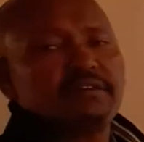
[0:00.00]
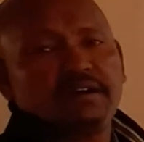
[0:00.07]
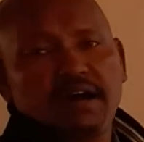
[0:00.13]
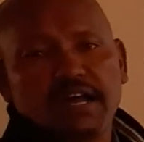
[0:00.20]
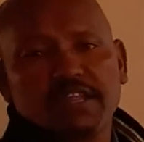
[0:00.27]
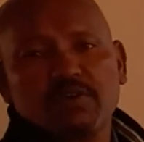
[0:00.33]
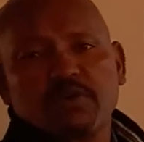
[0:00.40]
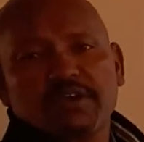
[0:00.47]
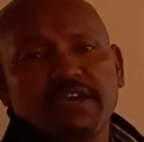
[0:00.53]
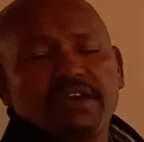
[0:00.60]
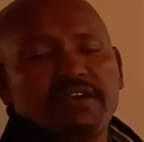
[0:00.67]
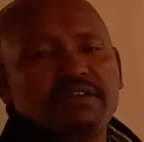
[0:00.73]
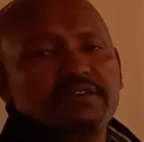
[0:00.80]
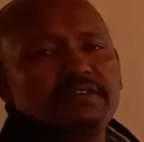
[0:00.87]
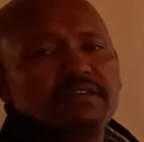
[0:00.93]
are you
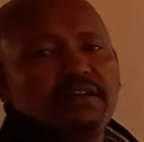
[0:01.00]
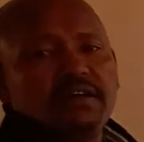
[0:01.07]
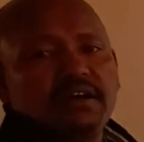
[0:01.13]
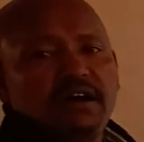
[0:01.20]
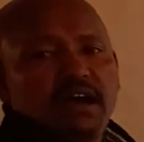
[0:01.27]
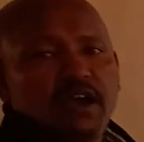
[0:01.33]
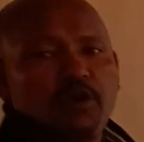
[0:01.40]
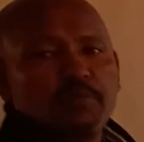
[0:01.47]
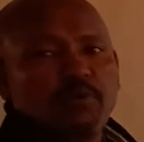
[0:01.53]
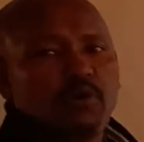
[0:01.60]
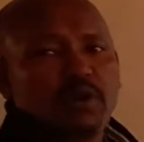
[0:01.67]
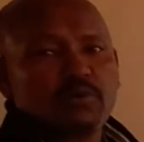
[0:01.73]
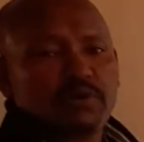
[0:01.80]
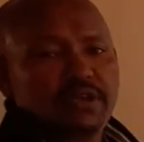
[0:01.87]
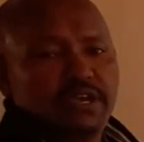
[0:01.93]
okay? I hope you
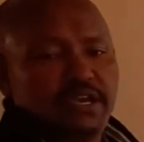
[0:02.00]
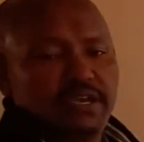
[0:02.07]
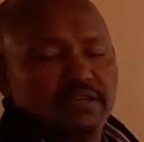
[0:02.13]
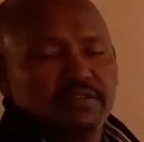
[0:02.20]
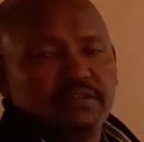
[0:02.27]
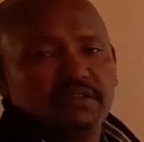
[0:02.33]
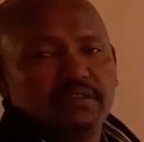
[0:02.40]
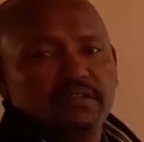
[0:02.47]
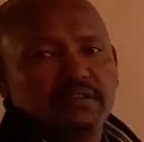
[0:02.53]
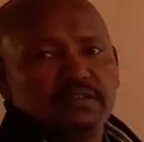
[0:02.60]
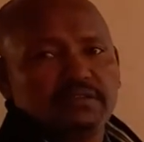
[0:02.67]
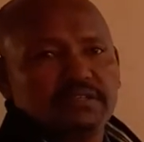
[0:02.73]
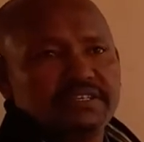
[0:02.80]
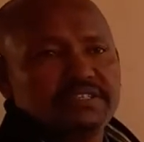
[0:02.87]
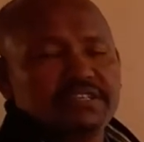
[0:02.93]
are okay.
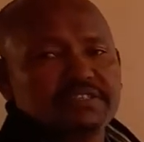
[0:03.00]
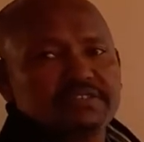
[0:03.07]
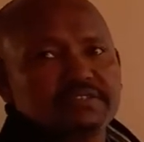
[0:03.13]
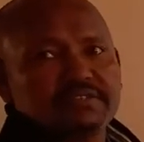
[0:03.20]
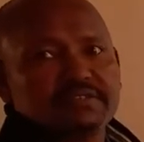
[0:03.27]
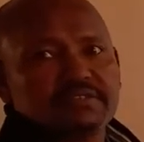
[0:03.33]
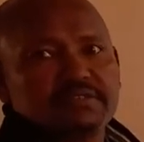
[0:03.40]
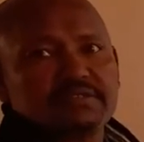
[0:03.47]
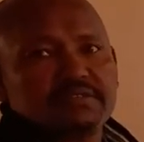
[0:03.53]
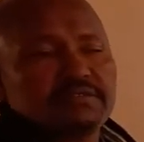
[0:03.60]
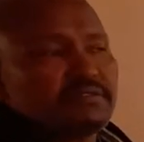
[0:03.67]
This is